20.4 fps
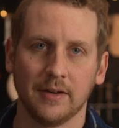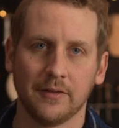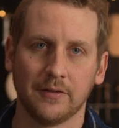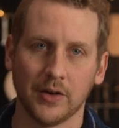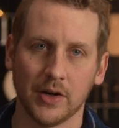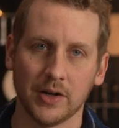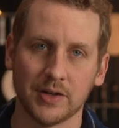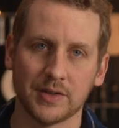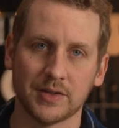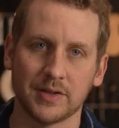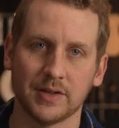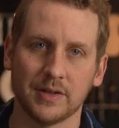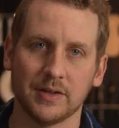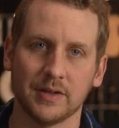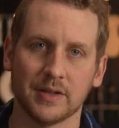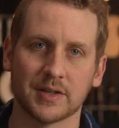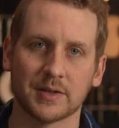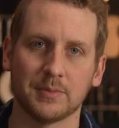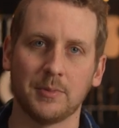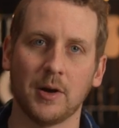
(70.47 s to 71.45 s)
First,
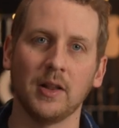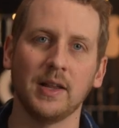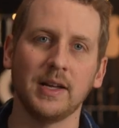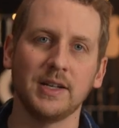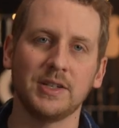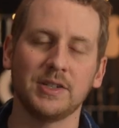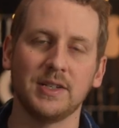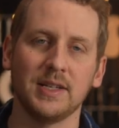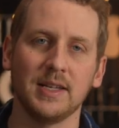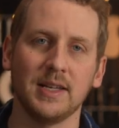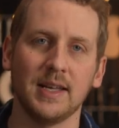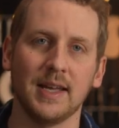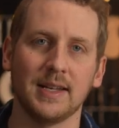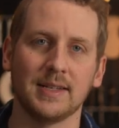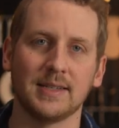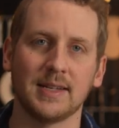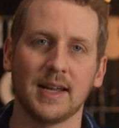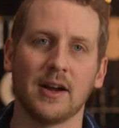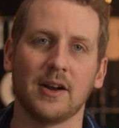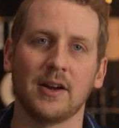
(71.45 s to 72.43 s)
the Small HD
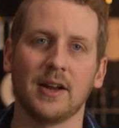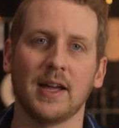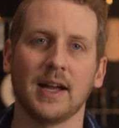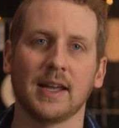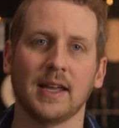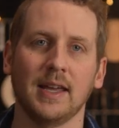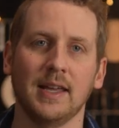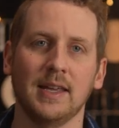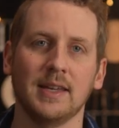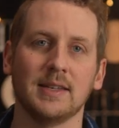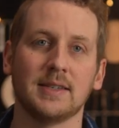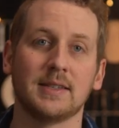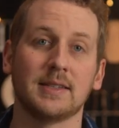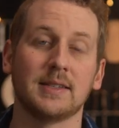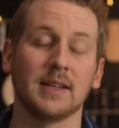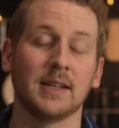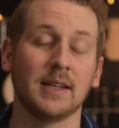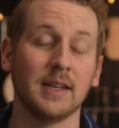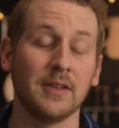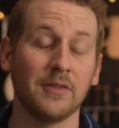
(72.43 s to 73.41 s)
and Teradek is
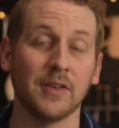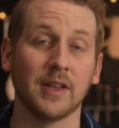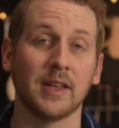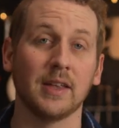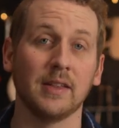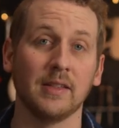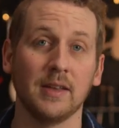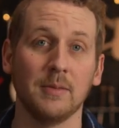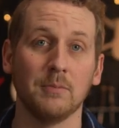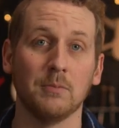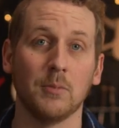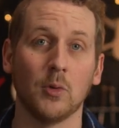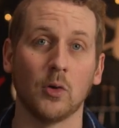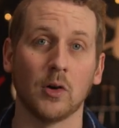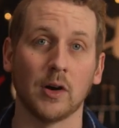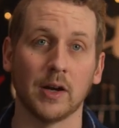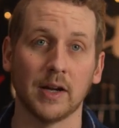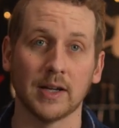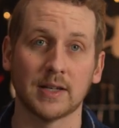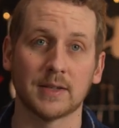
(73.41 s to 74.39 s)
significantly
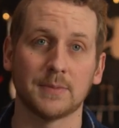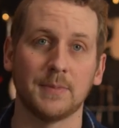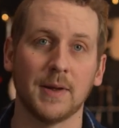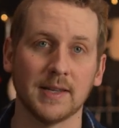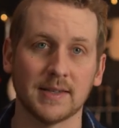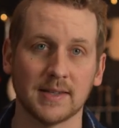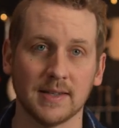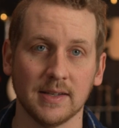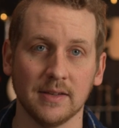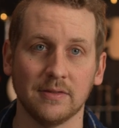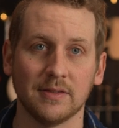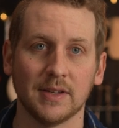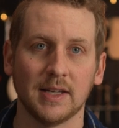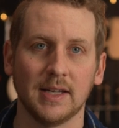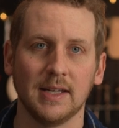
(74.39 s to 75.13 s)
more expensive.